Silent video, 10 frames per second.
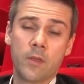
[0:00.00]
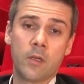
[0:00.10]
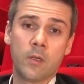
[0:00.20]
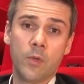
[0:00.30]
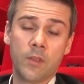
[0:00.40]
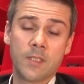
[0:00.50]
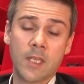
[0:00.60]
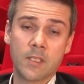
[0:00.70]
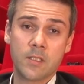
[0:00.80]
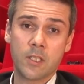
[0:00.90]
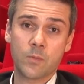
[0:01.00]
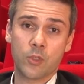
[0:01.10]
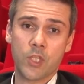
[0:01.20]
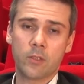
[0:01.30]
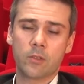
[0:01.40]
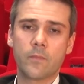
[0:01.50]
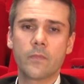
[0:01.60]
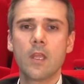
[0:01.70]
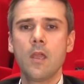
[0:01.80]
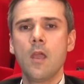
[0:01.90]
the, with the ten S X projector.
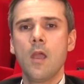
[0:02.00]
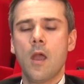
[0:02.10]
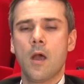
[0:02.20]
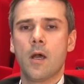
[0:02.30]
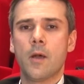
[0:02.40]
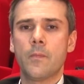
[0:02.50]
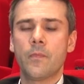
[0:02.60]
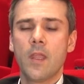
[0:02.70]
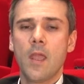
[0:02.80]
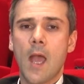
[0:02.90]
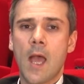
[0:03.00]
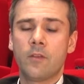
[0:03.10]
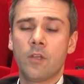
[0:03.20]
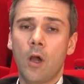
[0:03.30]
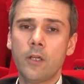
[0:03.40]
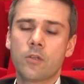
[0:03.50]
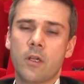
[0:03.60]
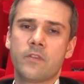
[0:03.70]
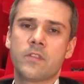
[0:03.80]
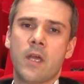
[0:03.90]
Um, and the hard
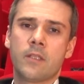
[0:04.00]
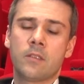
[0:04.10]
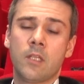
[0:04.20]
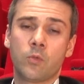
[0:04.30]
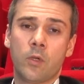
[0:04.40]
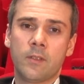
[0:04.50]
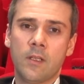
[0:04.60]
drives that, that we're